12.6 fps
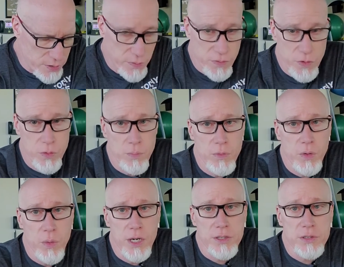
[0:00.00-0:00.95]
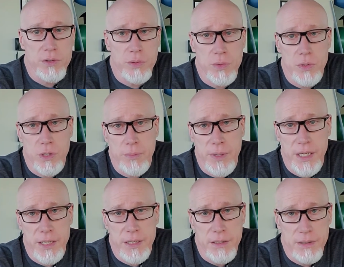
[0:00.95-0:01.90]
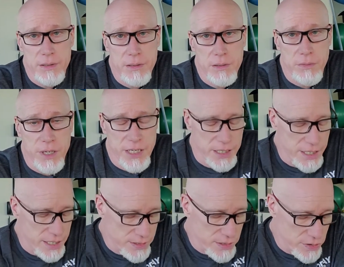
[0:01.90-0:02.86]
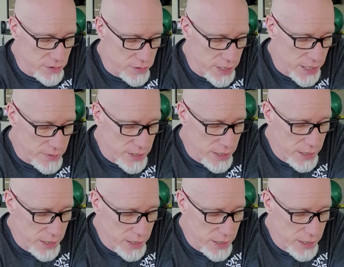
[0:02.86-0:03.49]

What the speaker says: some of you who watched the tour may recognize these two names.